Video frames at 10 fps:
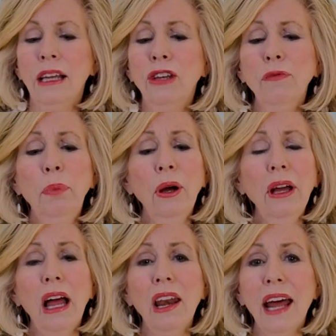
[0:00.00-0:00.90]
You
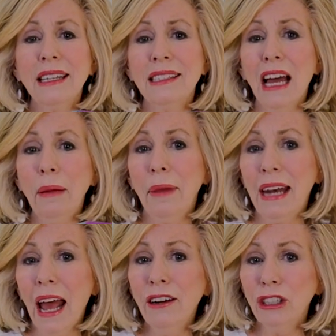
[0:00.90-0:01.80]
put a lot of time
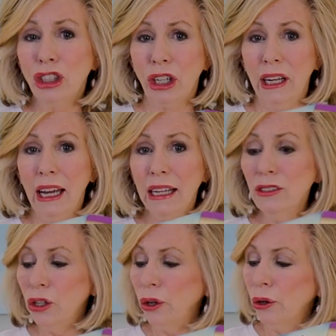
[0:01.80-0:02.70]
and energy
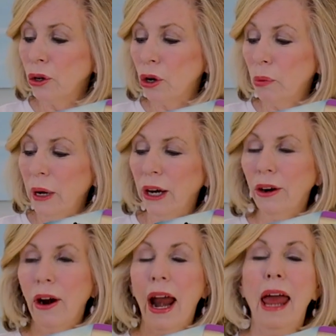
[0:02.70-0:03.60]
into your
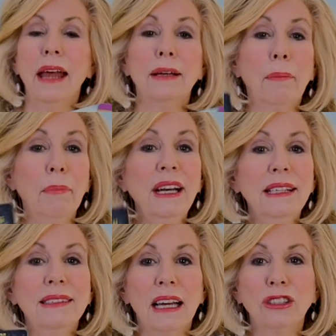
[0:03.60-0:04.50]
career and
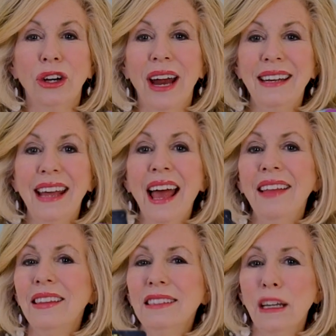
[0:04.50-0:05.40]
money sector, and yet
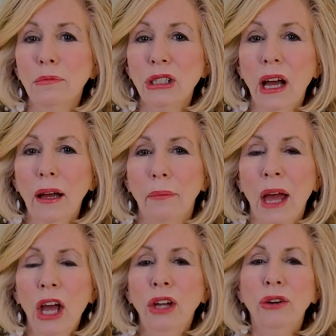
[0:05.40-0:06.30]
at the same time,
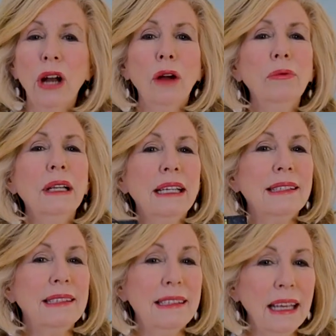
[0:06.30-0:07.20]
you're not really
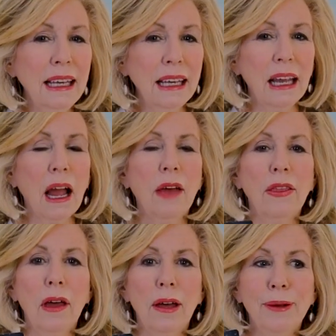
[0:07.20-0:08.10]
seeing
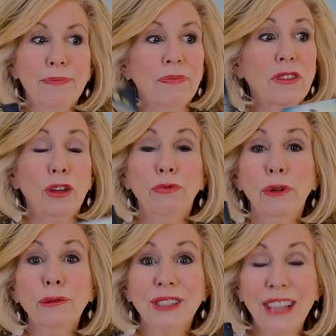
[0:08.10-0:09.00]
the
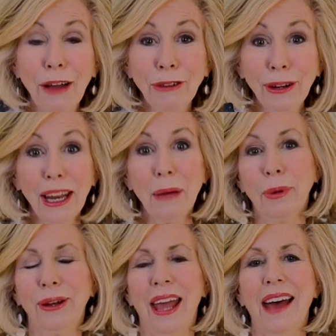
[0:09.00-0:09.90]
fruits of your
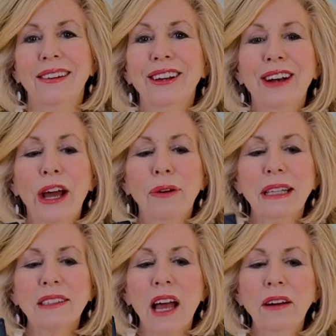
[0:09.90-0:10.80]
labor yet. You know,
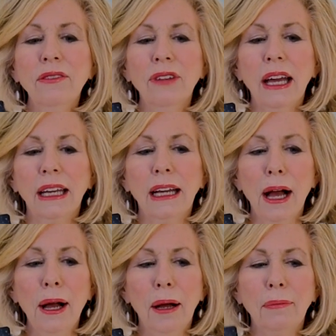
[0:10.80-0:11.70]
it's kind of like,
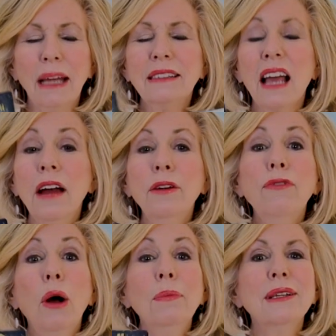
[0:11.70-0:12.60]
it's kind
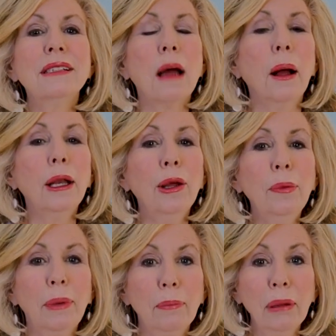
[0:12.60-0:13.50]
of almost a
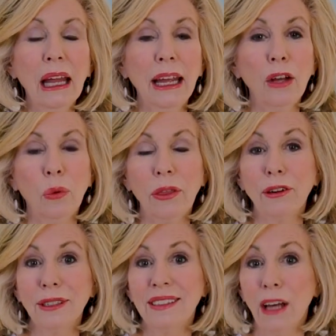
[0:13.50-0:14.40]
little bit playing with
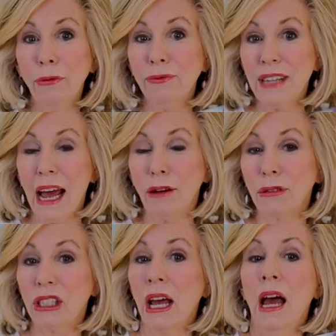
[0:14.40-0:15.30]
your
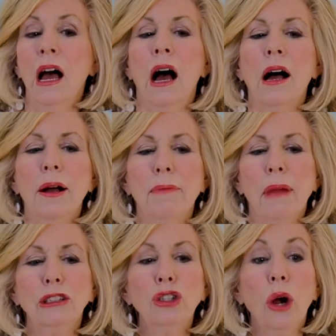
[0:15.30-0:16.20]
self-doubt.
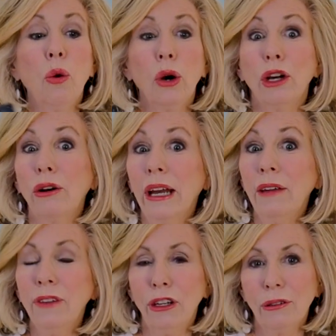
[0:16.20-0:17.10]
Or
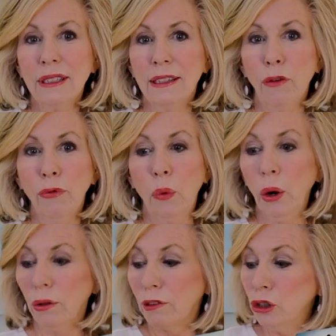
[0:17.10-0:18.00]
even your
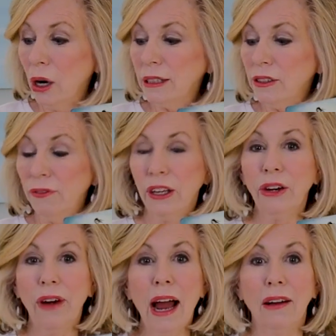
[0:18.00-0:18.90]
self-worth, trying to
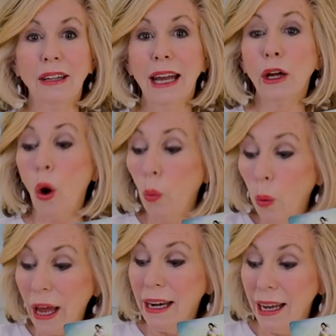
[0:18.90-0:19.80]
figure out, like,
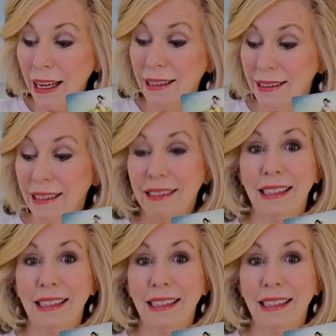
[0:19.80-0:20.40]
when is the